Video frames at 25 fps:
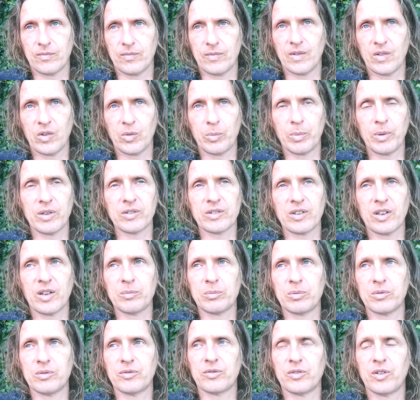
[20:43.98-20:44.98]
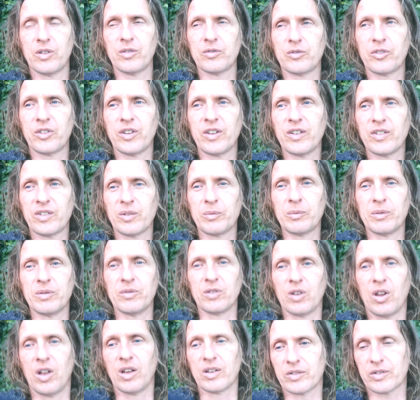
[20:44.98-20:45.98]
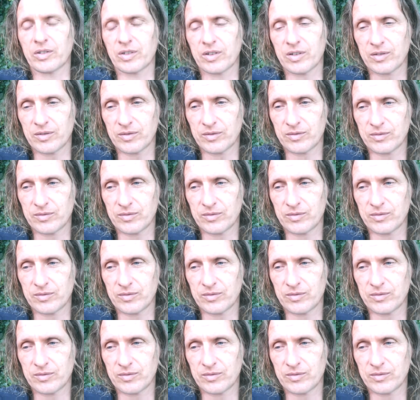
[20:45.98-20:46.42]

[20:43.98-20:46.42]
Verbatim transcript: It's built up of, of things that we've lost